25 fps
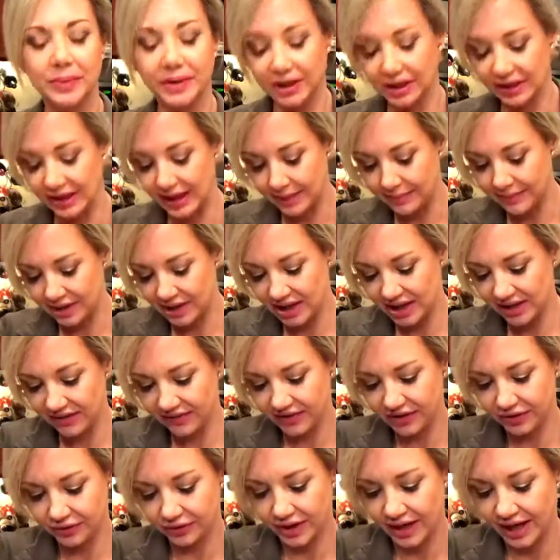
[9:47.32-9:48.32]
of lemon
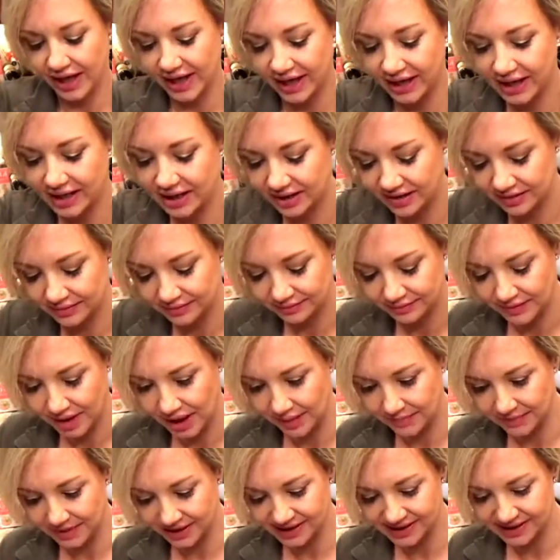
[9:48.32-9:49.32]
if you'd like.
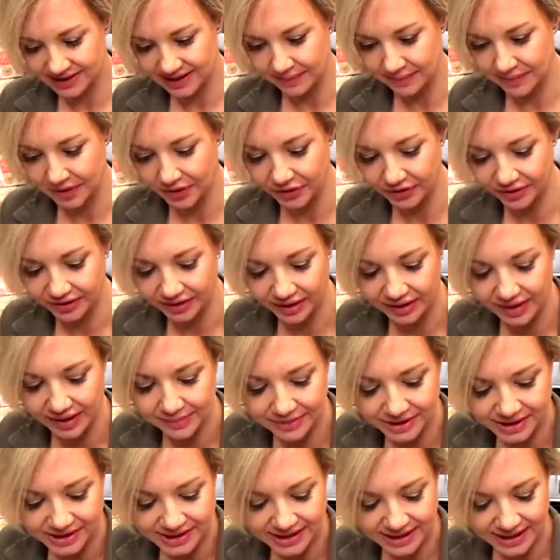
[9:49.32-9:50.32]
I'm gonna skip out on the
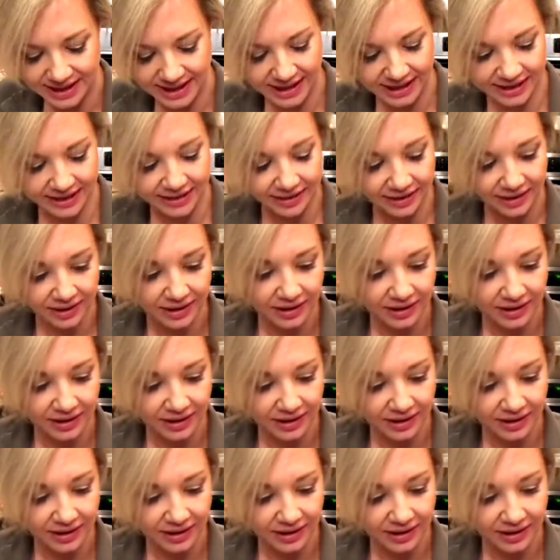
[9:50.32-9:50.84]
lemon today.